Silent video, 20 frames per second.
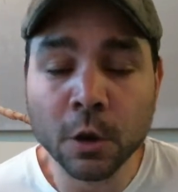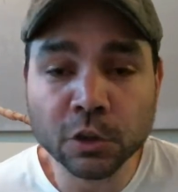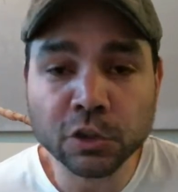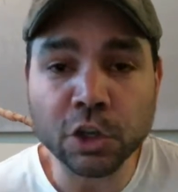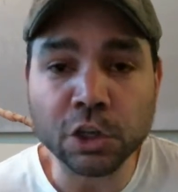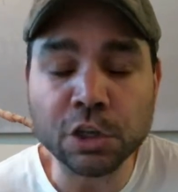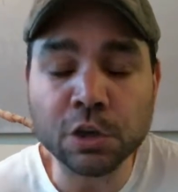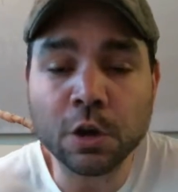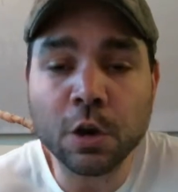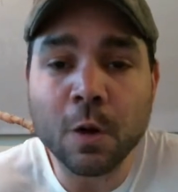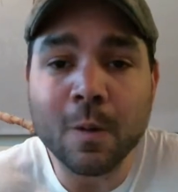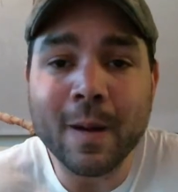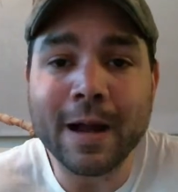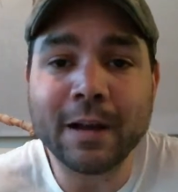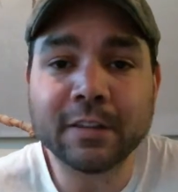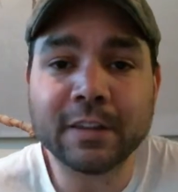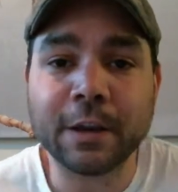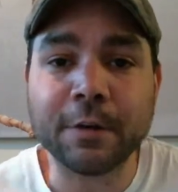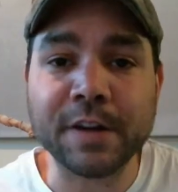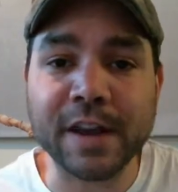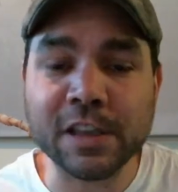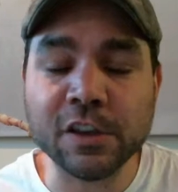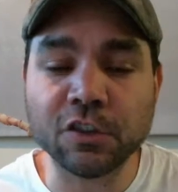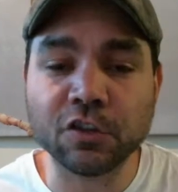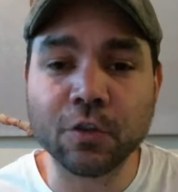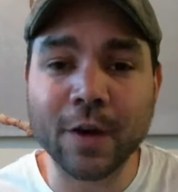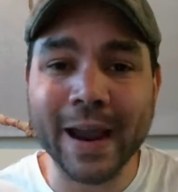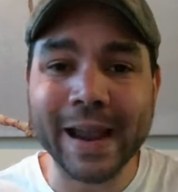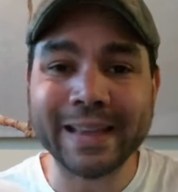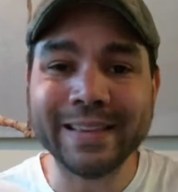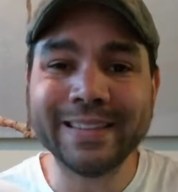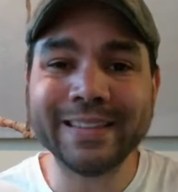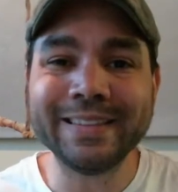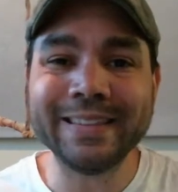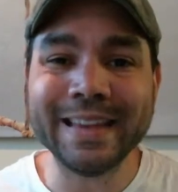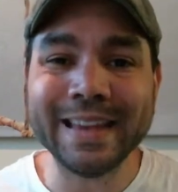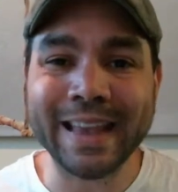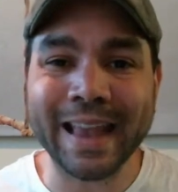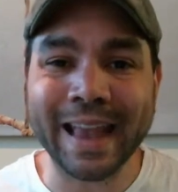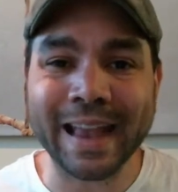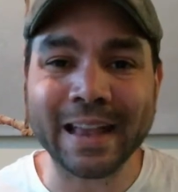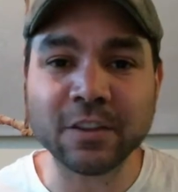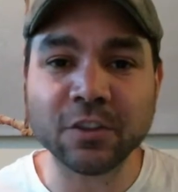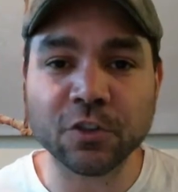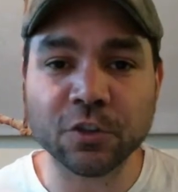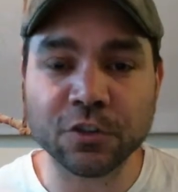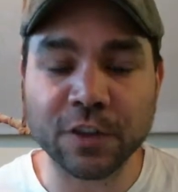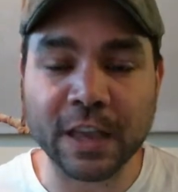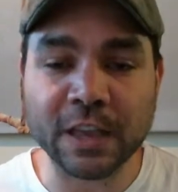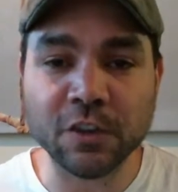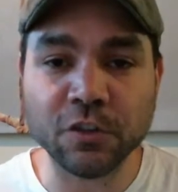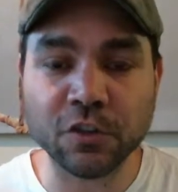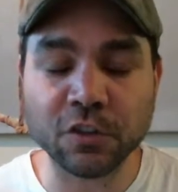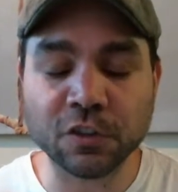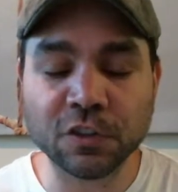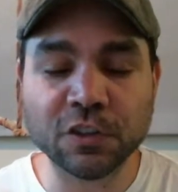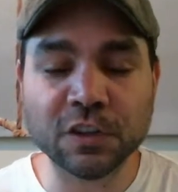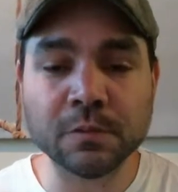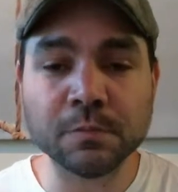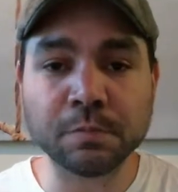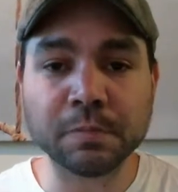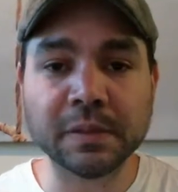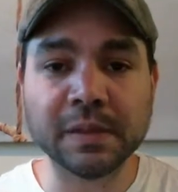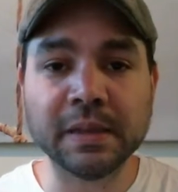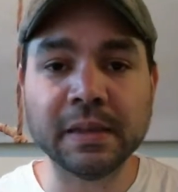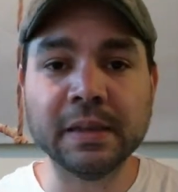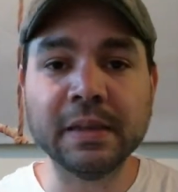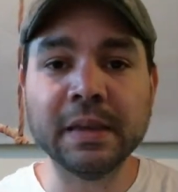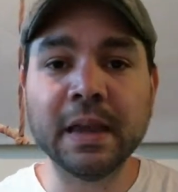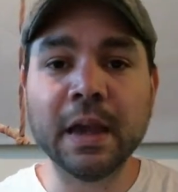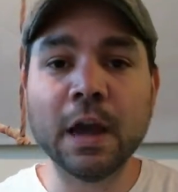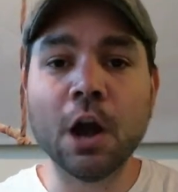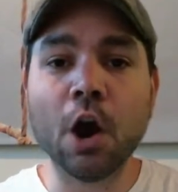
So you go out there and you try and seek answers and you just simply